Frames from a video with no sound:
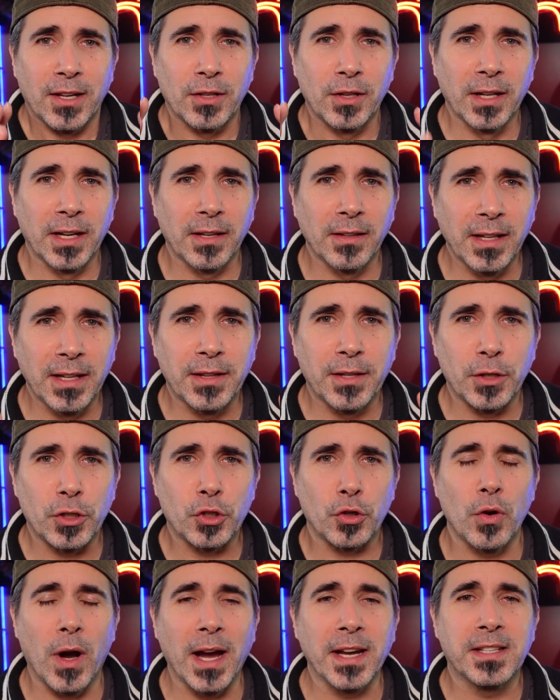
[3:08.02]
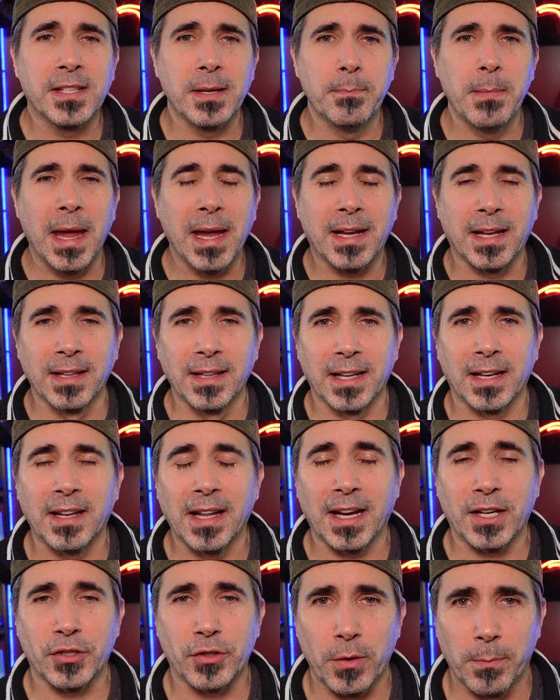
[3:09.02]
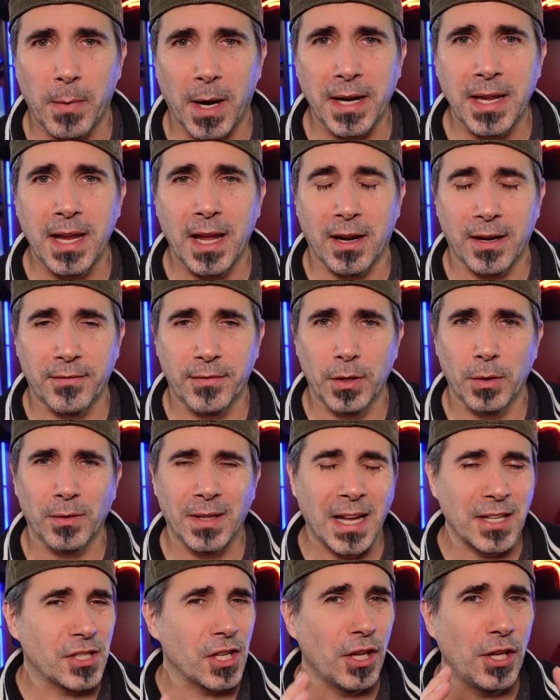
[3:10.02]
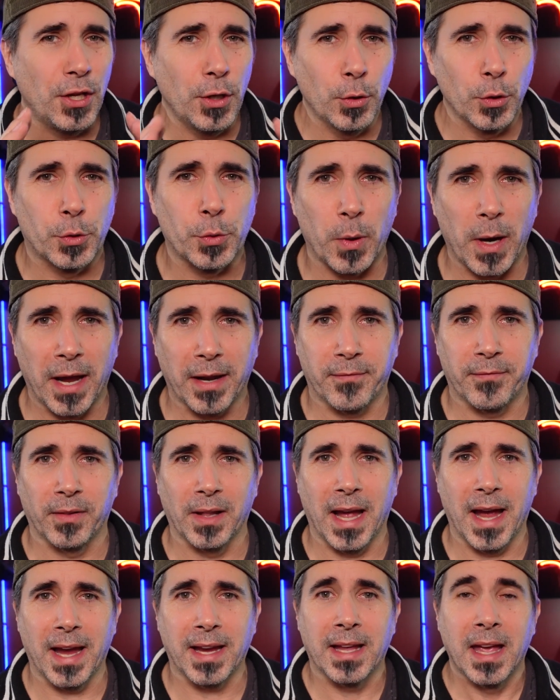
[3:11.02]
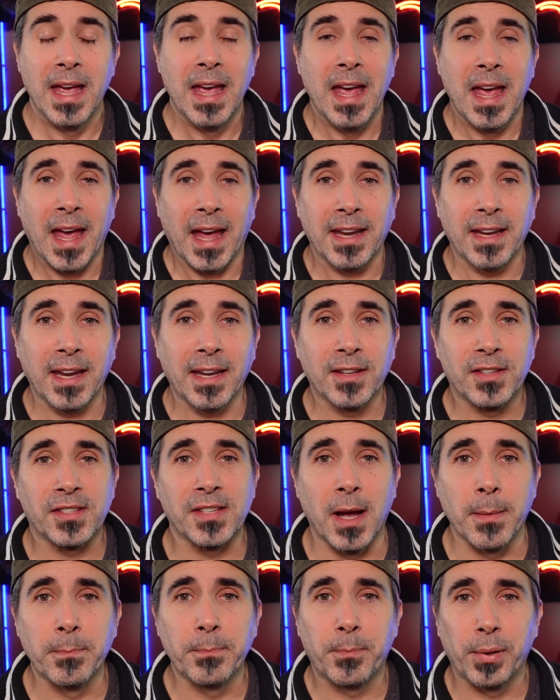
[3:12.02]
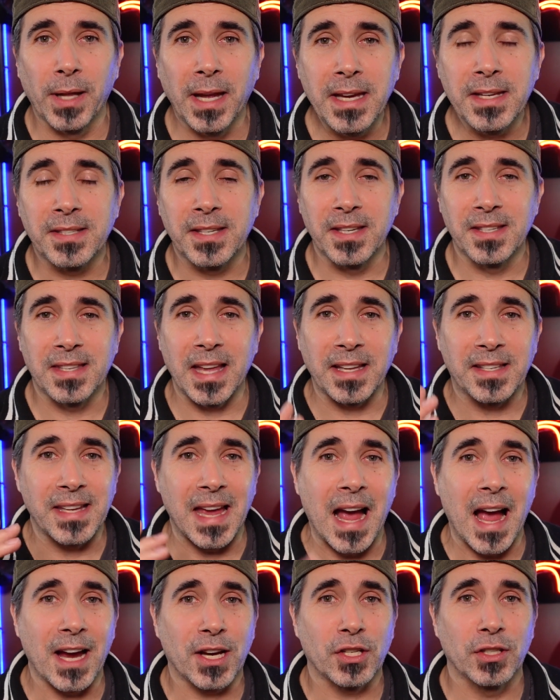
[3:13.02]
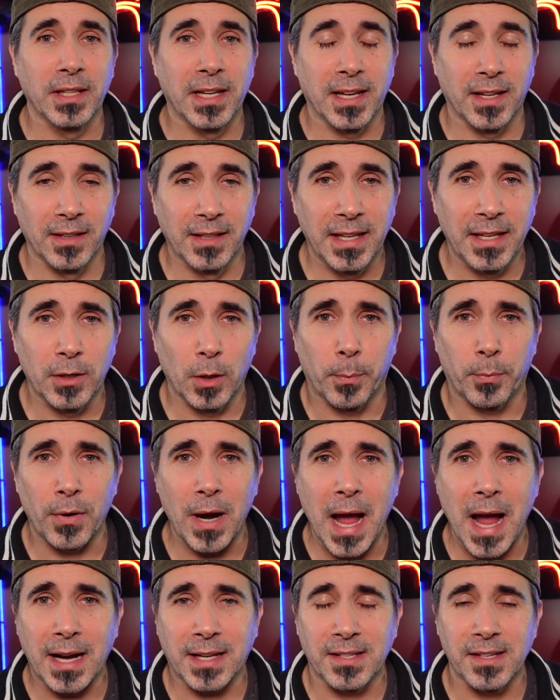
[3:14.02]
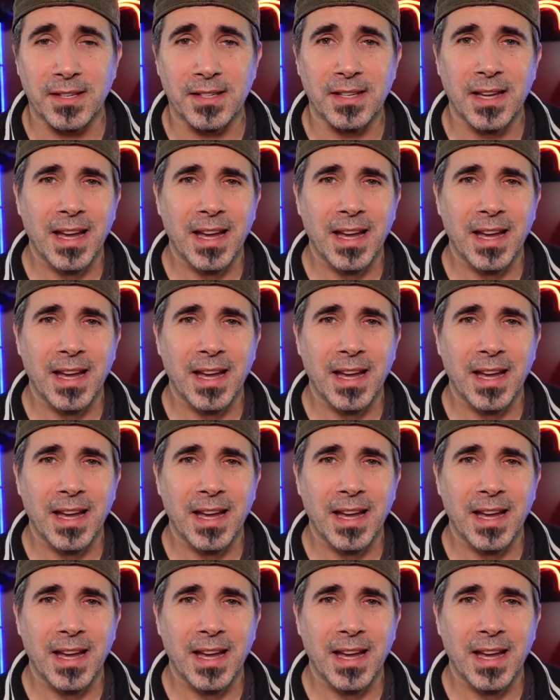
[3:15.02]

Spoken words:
Clearly they're trying to make a little extra money out of you. That's a huge red flag, and in some places that's actually illegal practice.